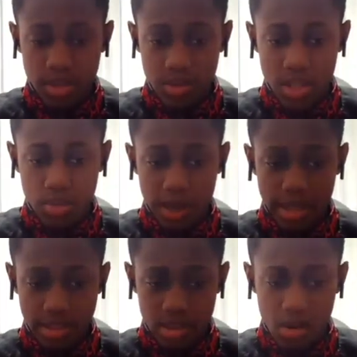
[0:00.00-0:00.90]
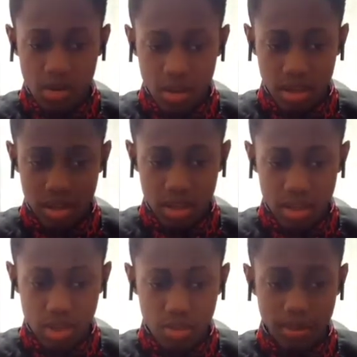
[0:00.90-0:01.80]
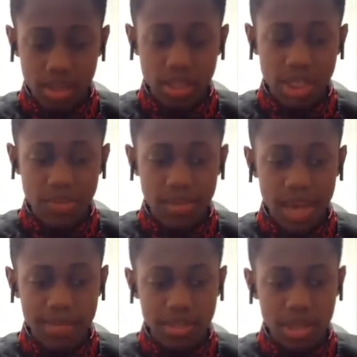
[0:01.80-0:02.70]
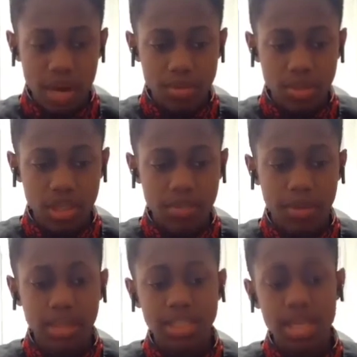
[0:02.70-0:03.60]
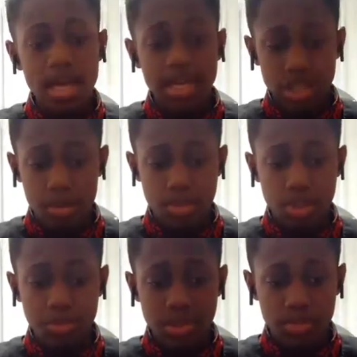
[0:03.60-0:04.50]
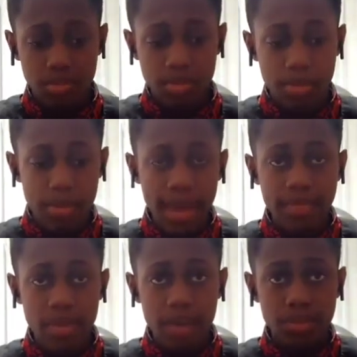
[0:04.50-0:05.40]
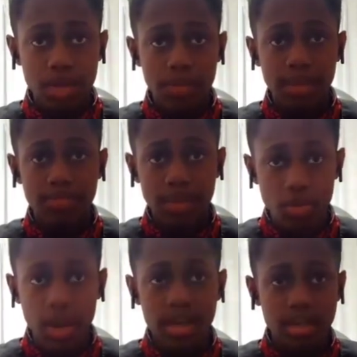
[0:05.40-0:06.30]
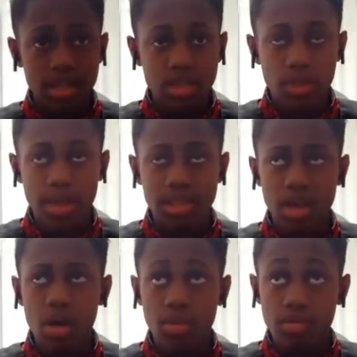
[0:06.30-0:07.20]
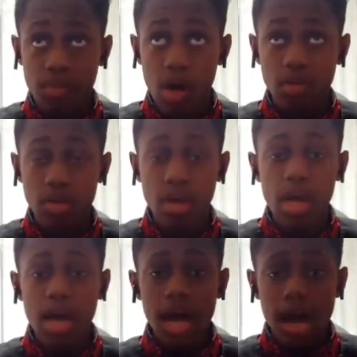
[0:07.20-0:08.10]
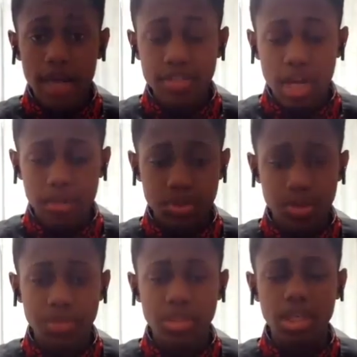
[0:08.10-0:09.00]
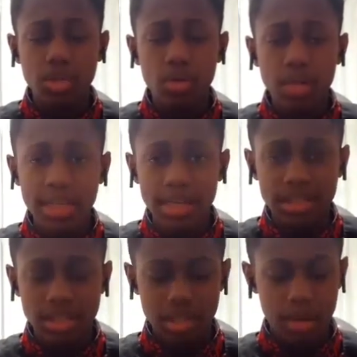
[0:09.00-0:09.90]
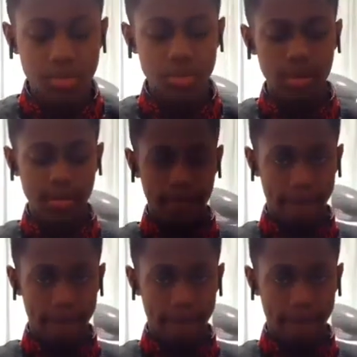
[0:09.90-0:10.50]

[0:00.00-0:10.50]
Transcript: So that's why it's called but there's different types of geometry. But his geometry was the main geometry. I believe he created this. Why he's called the father of geometry. It was a Euclidean geometry.